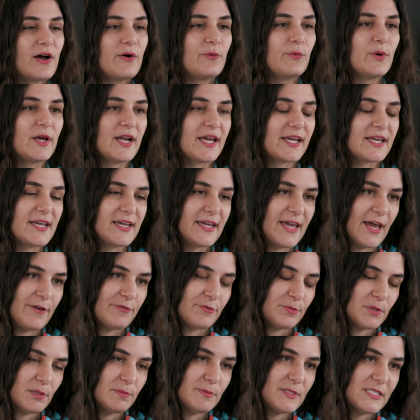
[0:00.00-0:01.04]
out what I can get
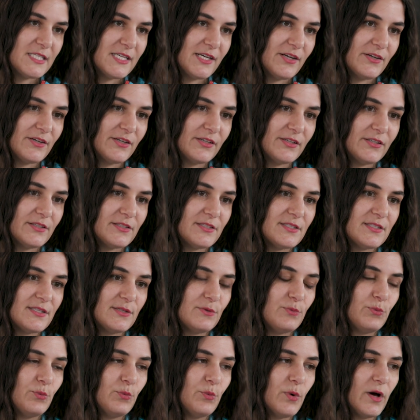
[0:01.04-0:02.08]
from the materials
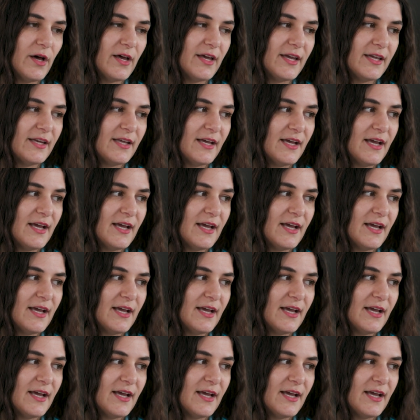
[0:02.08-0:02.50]
and what